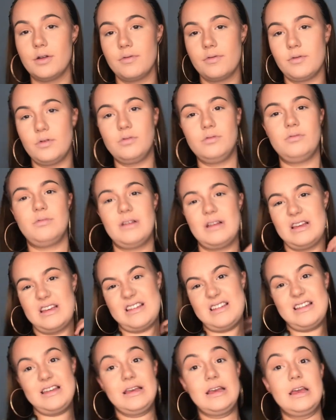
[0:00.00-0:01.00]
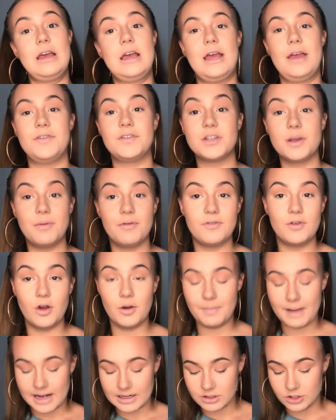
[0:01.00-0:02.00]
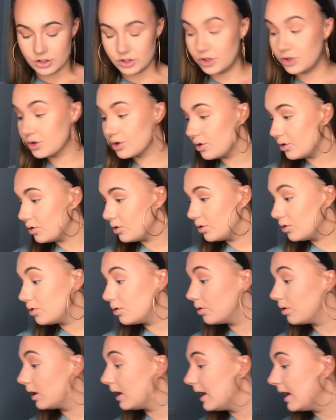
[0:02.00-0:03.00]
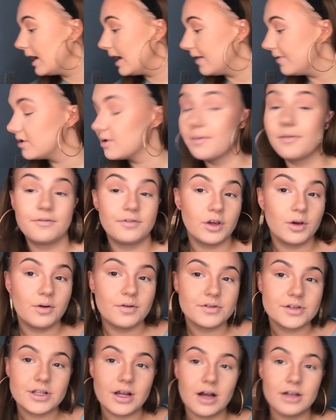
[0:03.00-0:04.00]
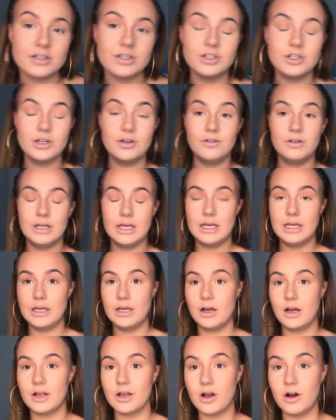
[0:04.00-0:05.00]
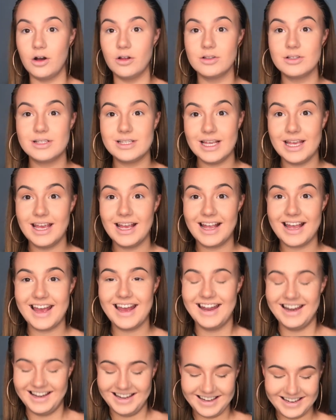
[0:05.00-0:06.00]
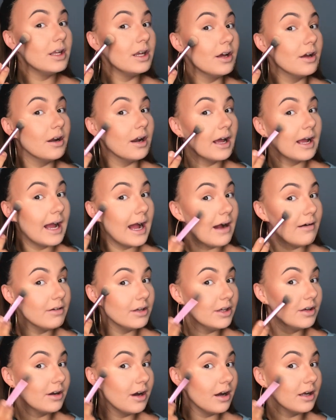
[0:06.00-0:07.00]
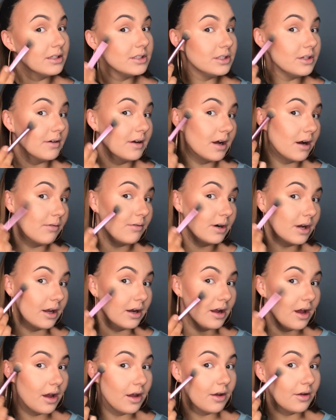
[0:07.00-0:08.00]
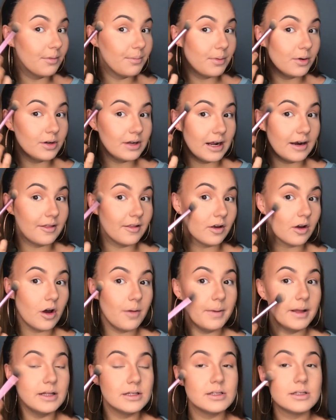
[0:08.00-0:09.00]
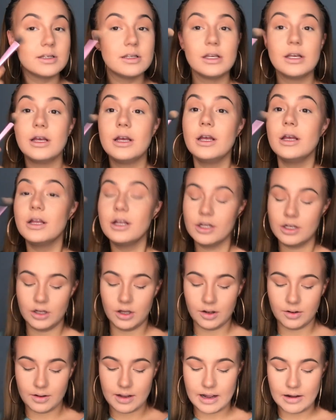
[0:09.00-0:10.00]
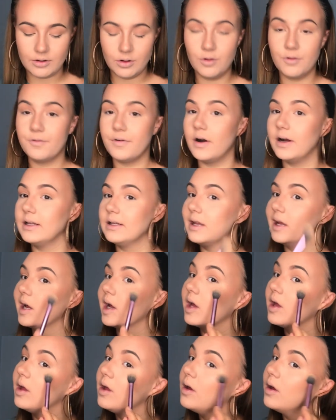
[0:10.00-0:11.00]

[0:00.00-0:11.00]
of, ooh, if some of you are back to school, if some of you have started uni, I can't see again. You know, like, how are you guys doing? I want to know. Put down in the comments, you know, how you're finding